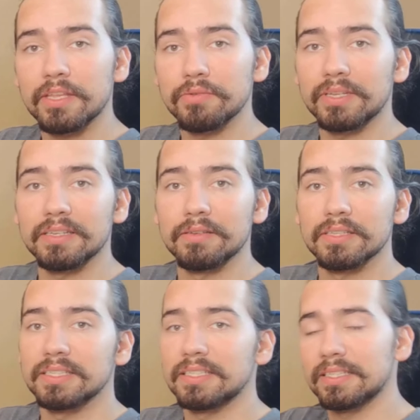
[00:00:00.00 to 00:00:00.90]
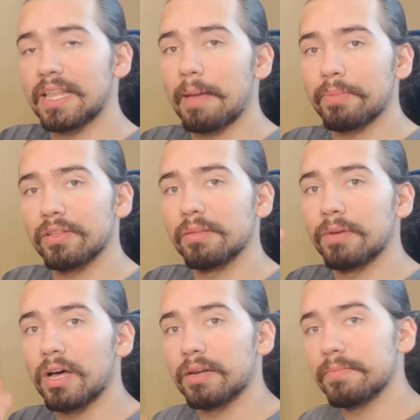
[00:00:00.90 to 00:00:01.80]
that you can slap on the
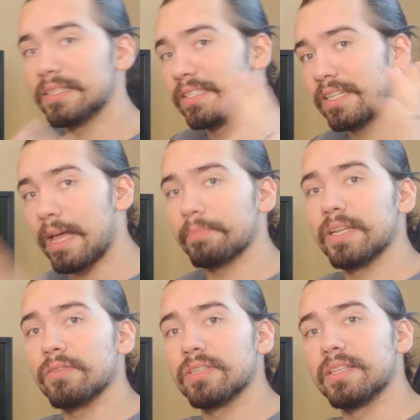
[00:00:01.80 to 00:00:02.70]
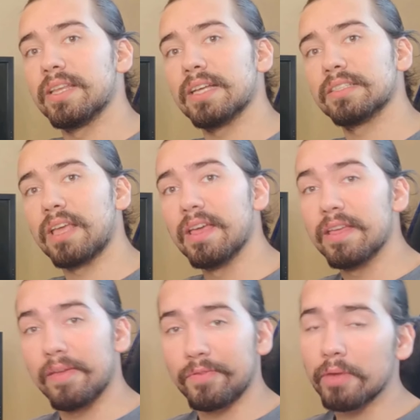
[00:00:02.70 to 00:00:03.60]
bottom and slap down to the desk.
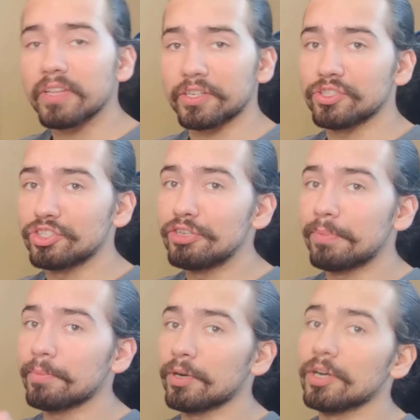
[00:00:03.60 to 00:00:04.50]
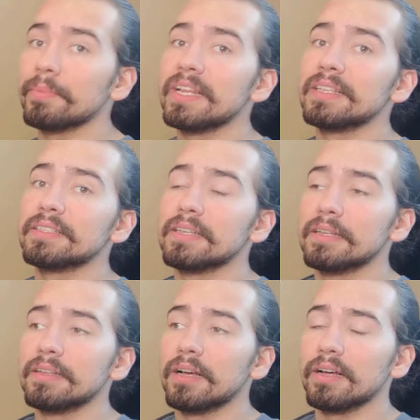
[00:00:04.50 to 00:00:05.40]
If you have like a super permanent
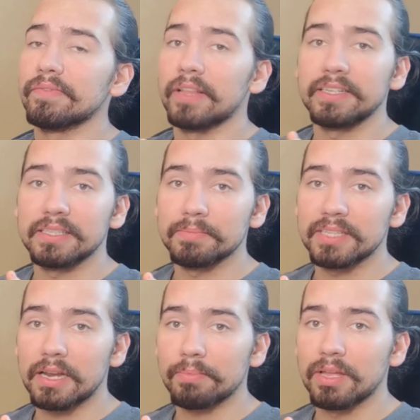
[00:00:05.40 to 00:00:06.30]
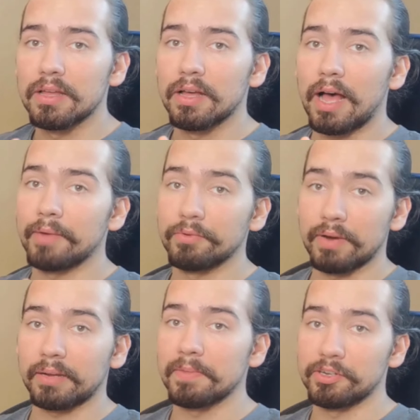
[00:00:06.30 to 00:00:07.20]
flight sim setup, I would
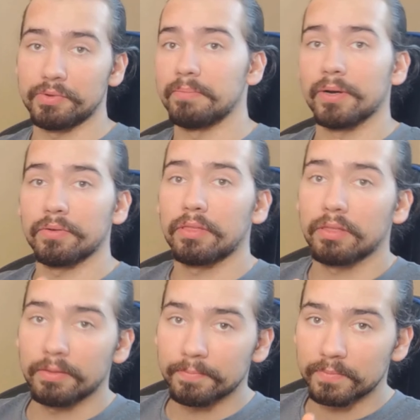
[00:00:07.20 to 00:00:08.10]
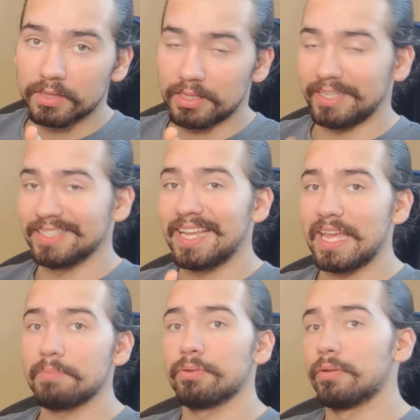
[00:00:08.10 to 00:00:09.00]
recommend doing both, like
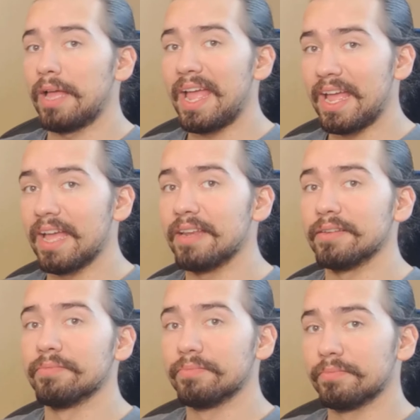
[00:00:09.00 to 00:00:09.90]
tape and